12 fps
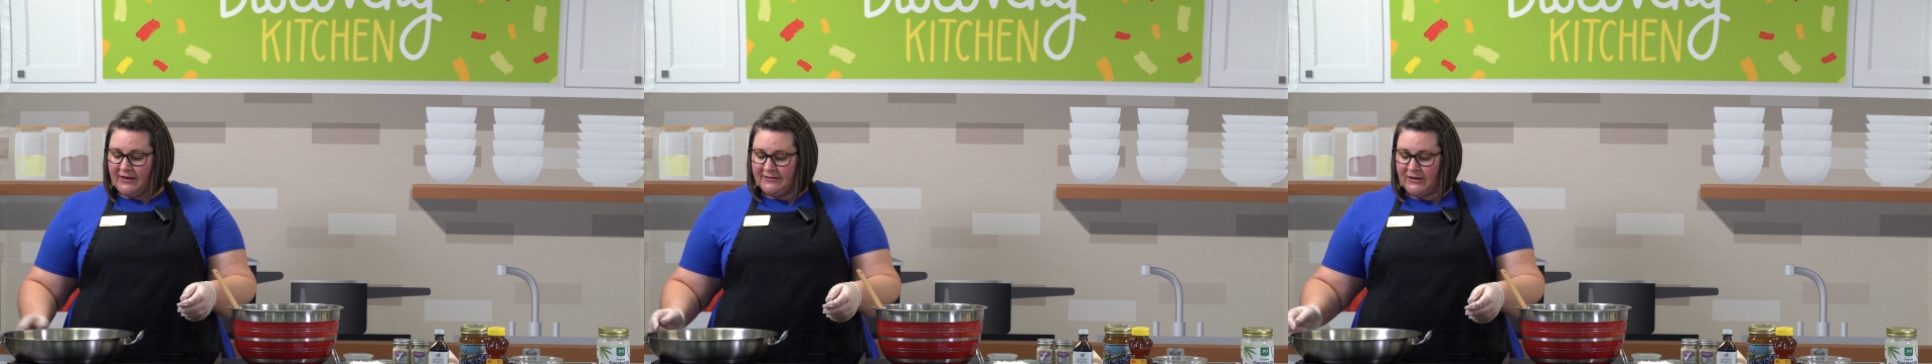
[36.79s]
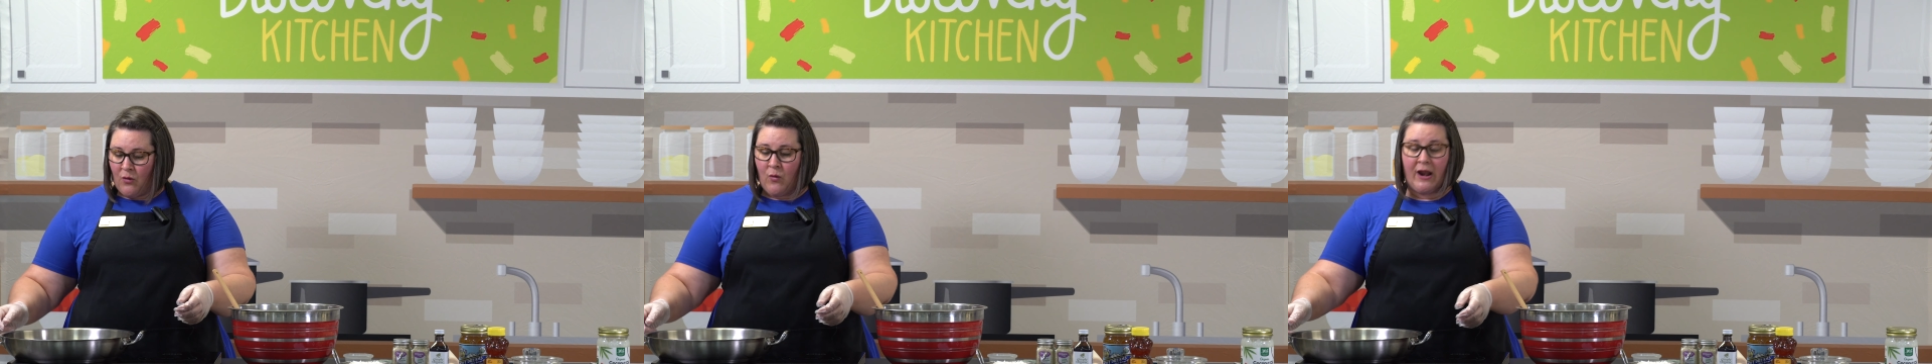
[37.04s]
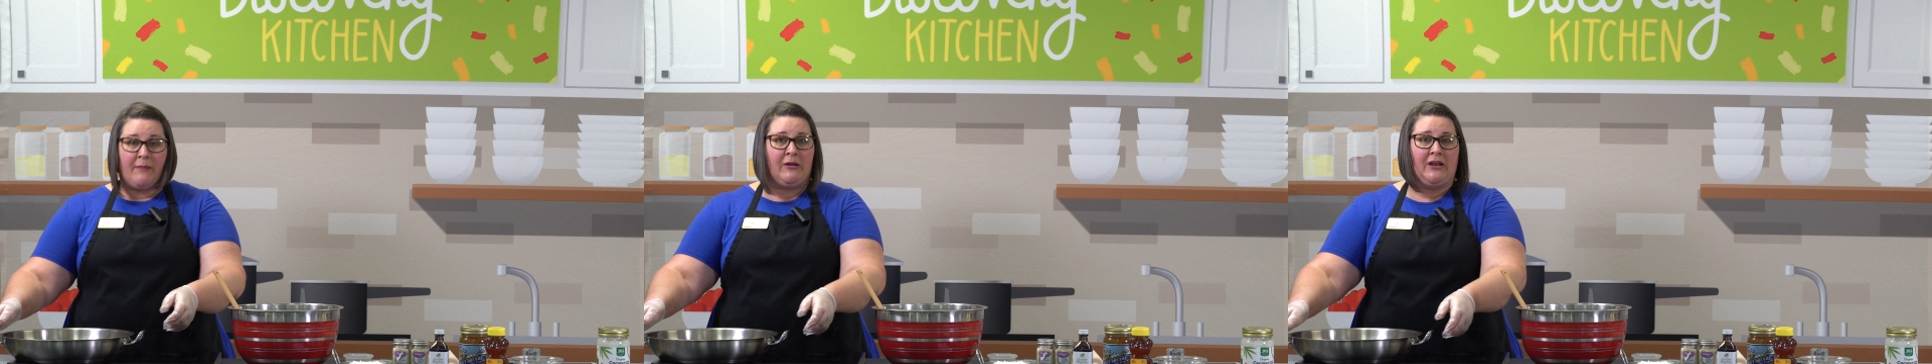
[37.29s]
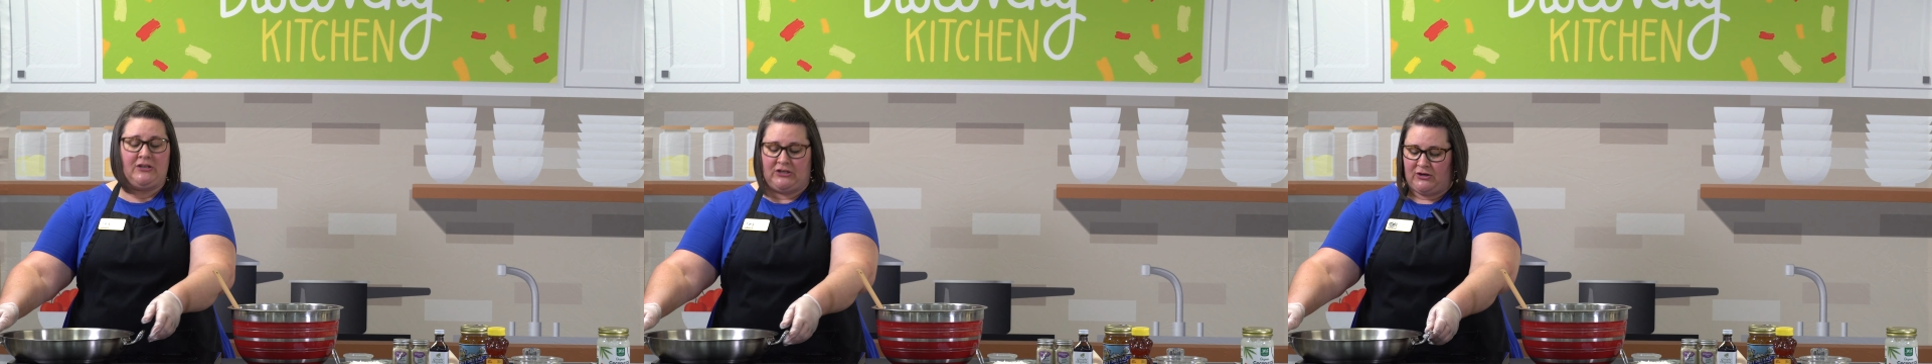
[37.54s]
So what I'm
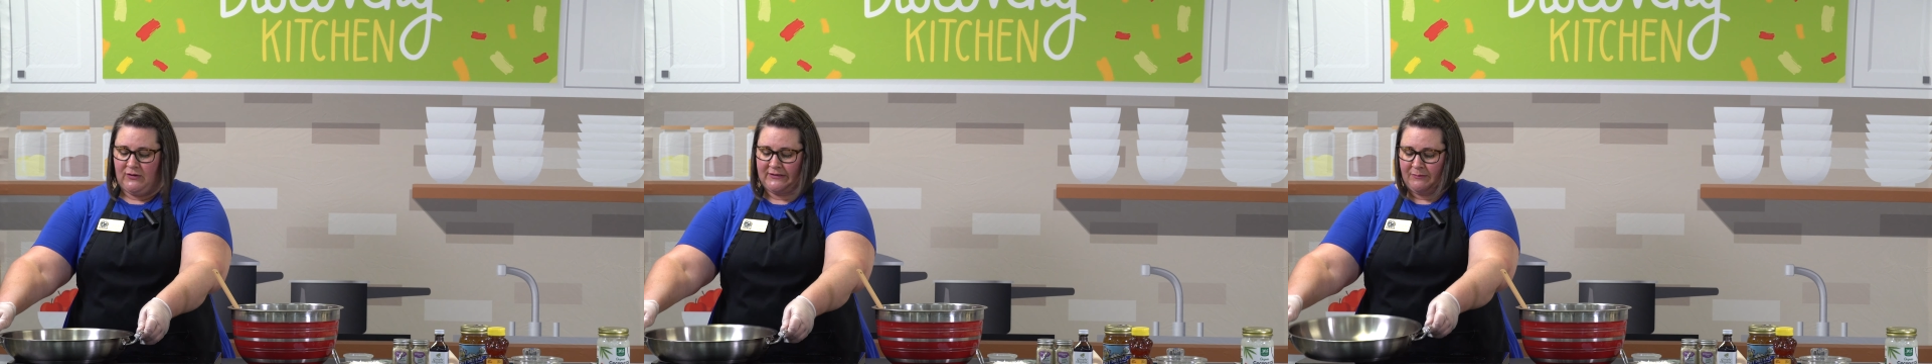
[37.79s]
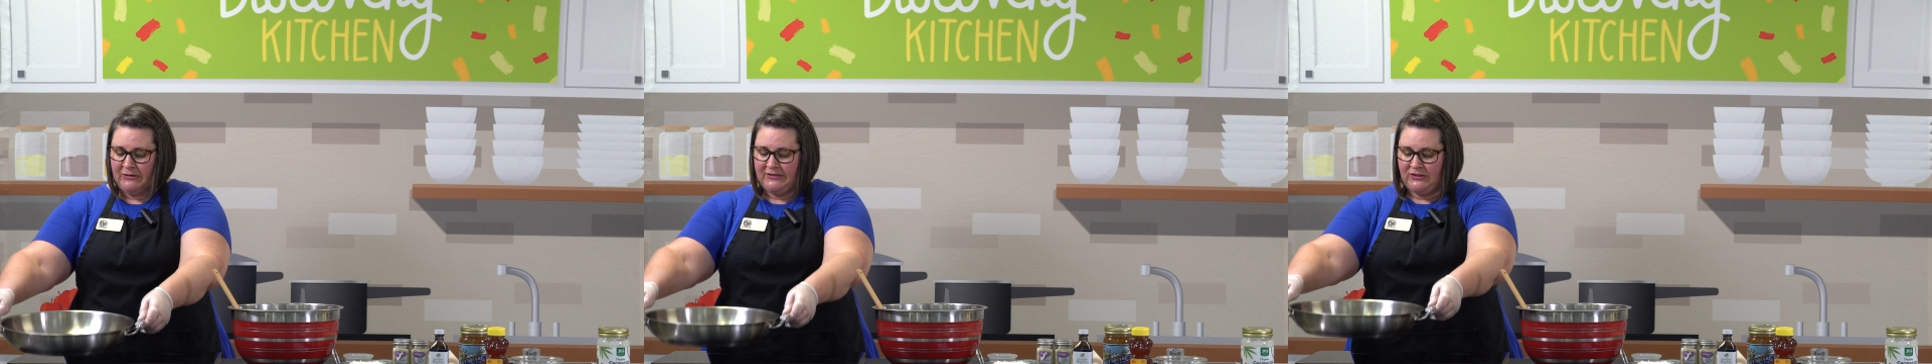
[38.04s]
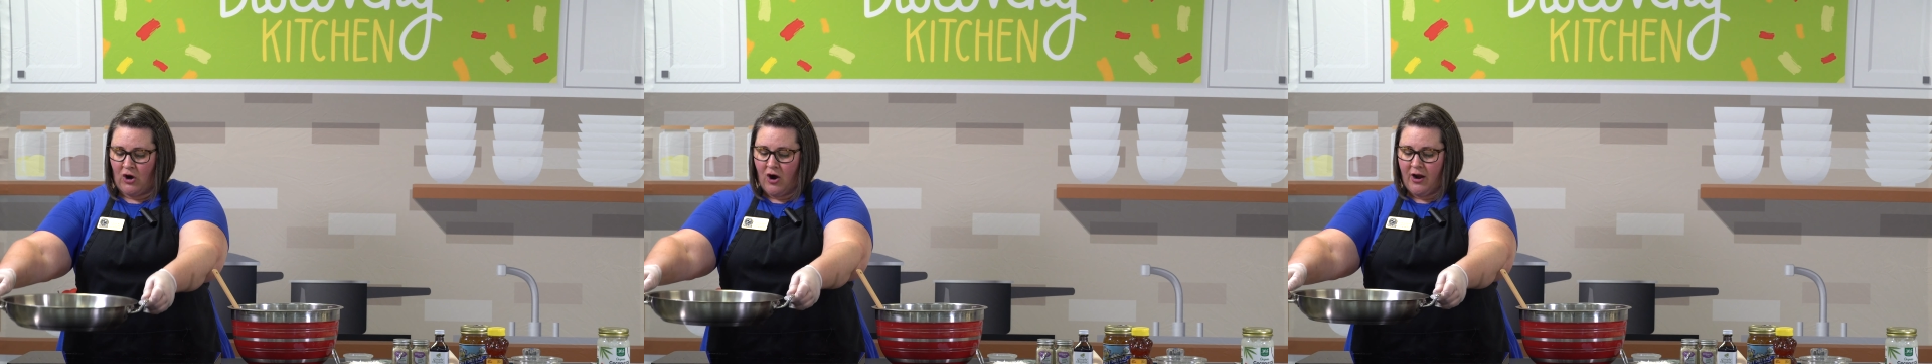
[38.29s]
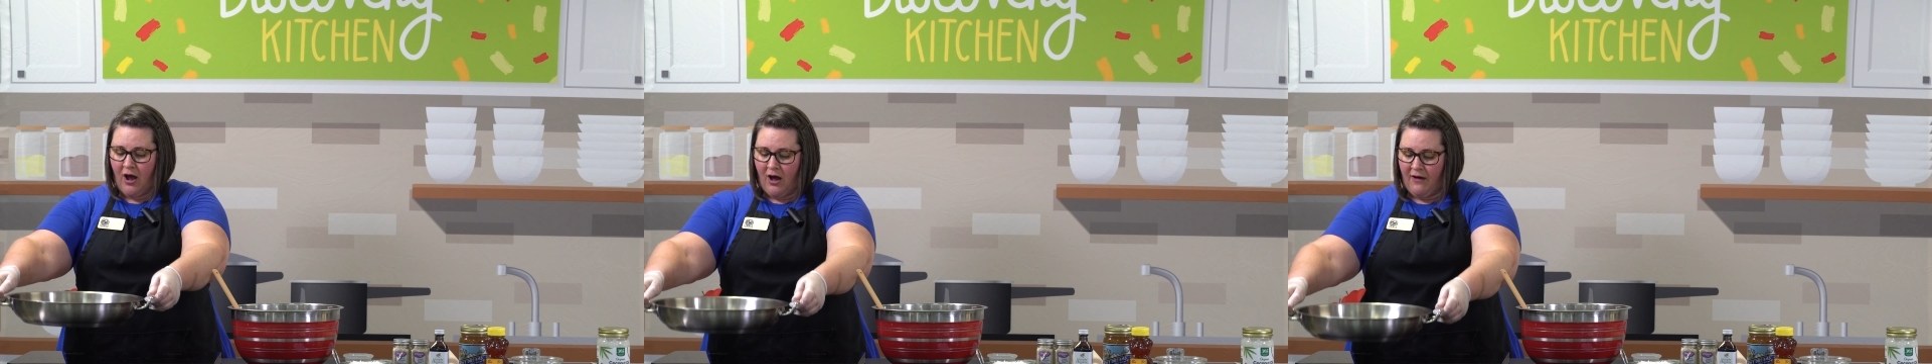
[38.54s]
going to do is I'm going to
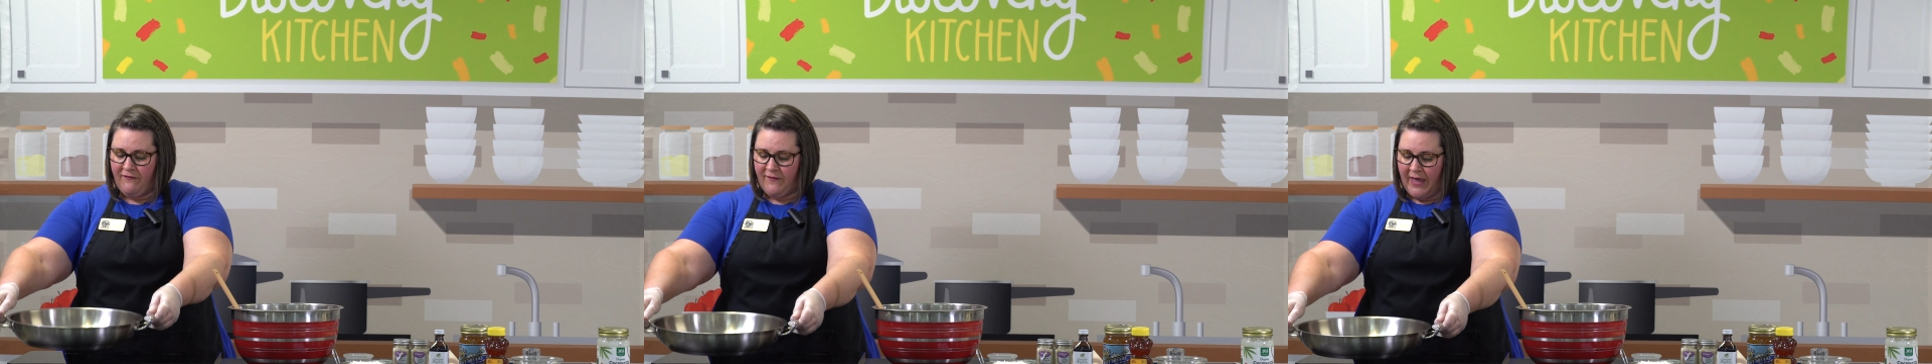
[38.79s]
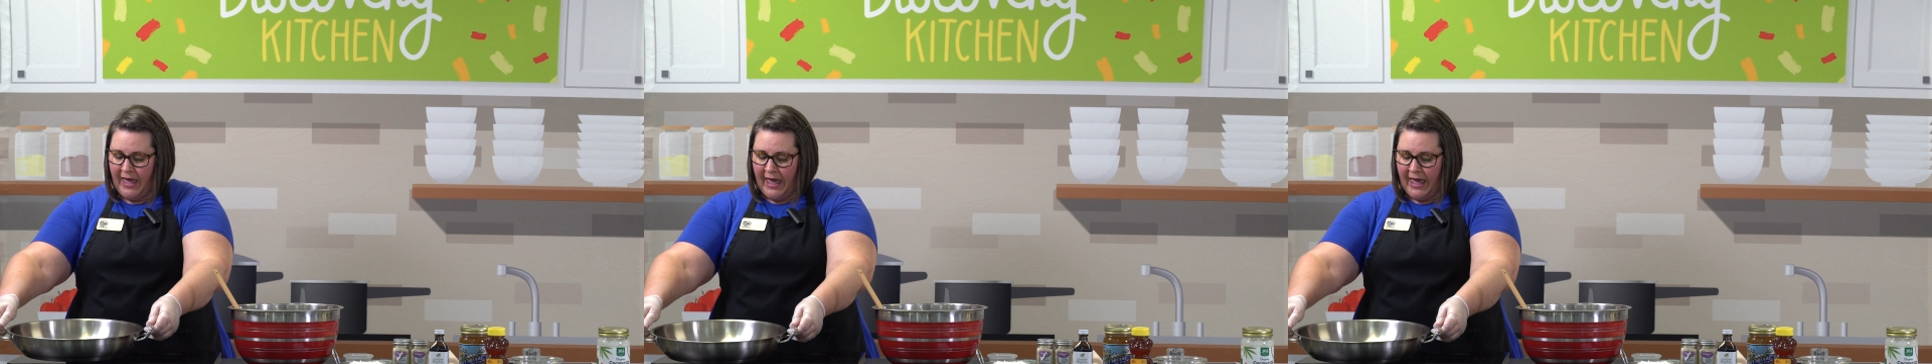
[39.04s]
start off